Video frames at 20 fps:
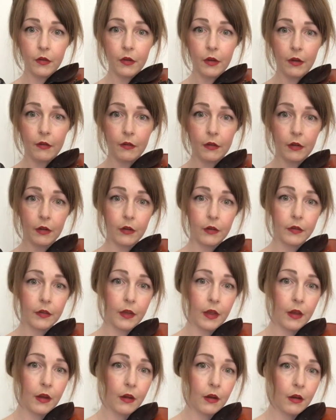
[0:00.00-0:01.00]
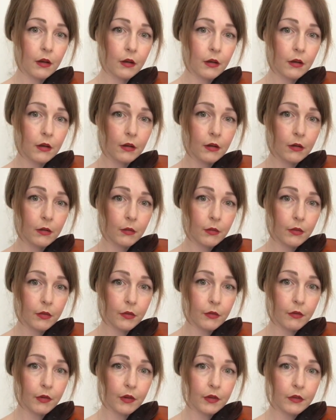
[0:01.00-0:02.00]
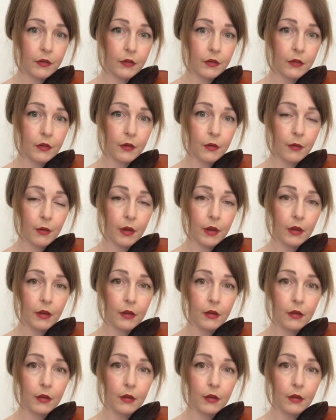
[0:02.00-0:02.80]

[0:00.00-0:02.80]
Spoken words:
you have a look there, the wrist is doing.